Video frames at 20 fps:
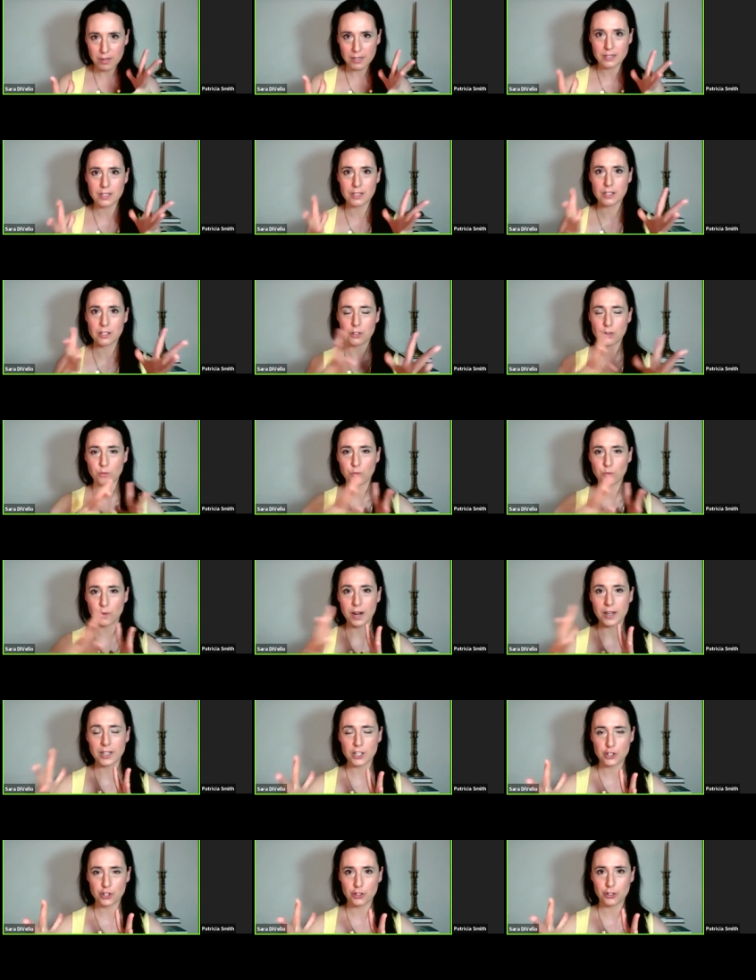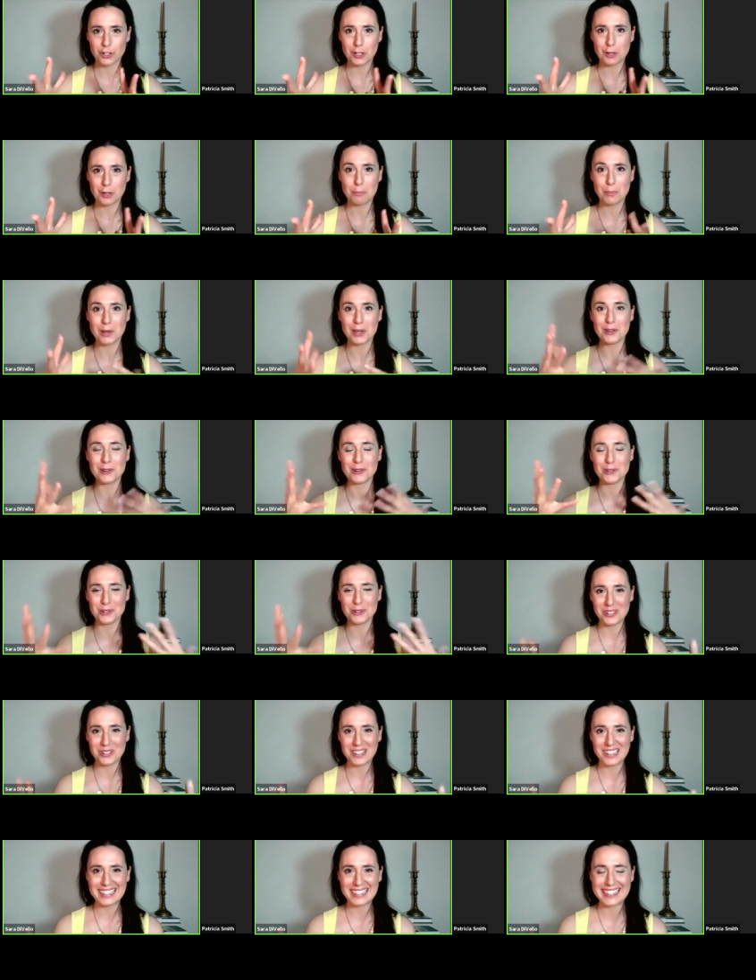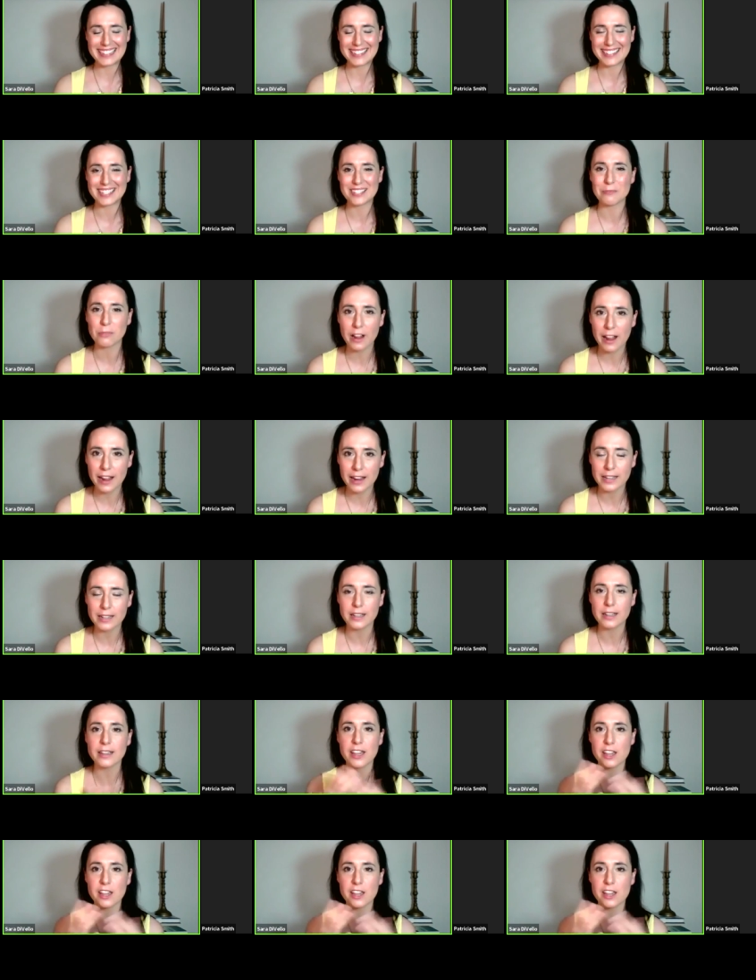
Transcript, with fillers: process and your writing journey, but your journey to sobriety.